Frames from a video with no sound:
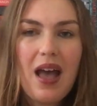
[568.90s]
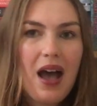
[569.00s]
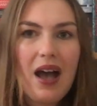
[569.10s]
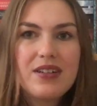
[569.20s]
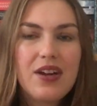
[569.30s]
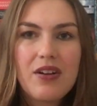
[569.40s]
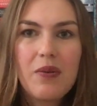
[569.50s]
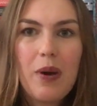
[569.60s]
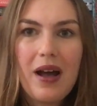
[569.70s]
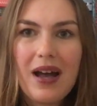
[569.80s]
I don't know
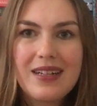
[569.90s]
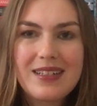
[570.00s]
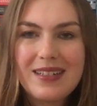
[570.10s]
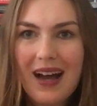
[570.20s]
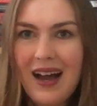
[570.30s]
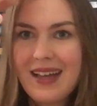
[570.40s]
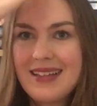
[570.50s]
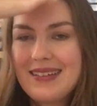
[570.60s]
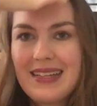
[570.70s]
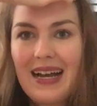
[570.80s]
why
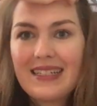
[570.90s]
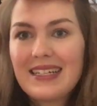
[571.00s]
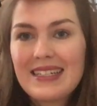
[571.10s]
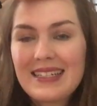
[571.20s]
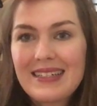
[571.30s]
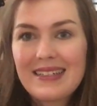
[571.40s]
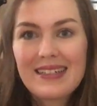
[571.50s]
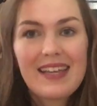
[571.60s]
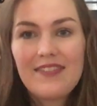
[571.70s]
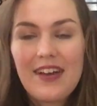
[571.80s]
I didn't
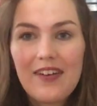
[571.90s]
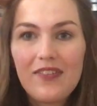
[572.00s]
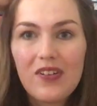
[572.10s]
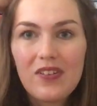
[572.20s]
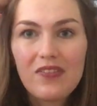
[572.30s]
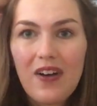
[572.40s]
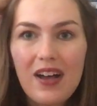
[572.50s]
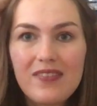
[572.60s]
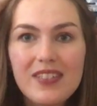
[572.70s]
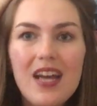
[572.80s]
give it a full
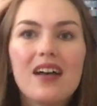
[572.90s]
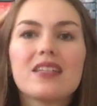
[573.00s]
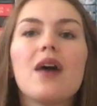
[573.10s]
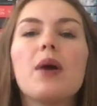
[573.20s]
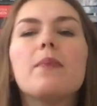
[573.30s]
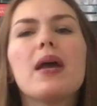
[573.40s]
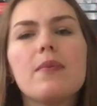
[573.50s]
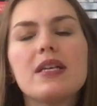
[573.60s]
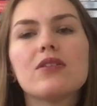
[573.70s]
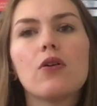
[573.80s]
5 stars. I mean, and
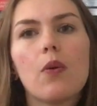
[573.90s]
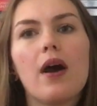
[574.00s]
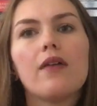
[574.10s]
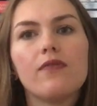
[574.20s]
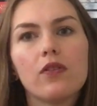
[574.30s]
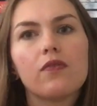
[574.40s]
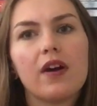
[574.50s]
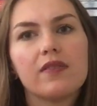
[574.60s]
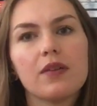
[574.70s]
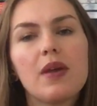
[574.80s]
maybe it's not quite a full
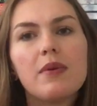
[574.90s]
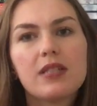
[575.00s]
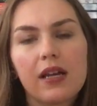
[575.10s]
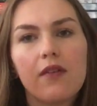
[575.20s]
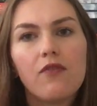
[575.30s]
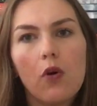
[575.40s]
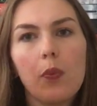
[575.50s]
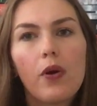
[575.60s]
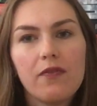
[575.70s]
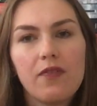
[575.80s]
5 stars. Maybe it's like a
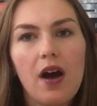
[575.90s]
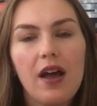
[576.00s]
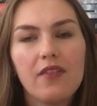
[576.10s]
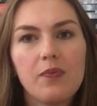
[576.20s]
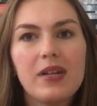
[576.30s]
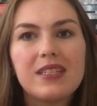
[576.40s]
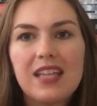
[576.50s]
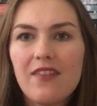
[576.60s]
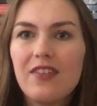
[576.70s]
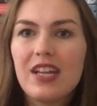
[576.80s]
4.5, but it's
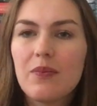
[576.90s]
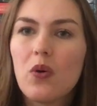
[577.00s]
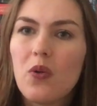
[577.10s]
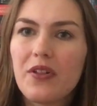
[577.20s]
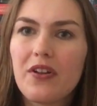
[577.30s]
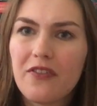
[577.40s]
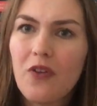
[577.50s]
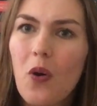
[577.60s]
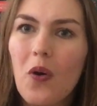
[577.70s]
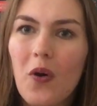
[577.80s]
definitely more than a
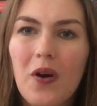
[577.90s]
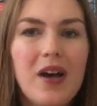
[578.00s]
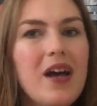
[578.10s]
4.